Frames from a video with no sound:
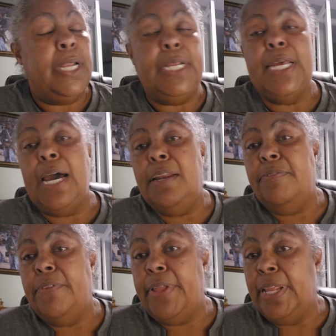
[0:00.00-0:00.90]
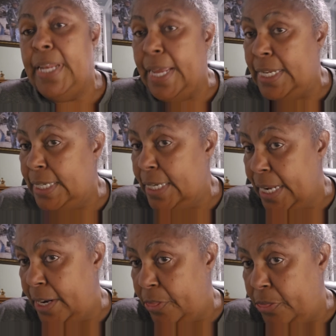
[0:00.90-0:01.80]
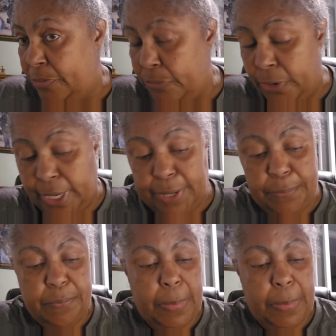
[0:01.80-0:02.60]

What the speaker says: And he died in 1883.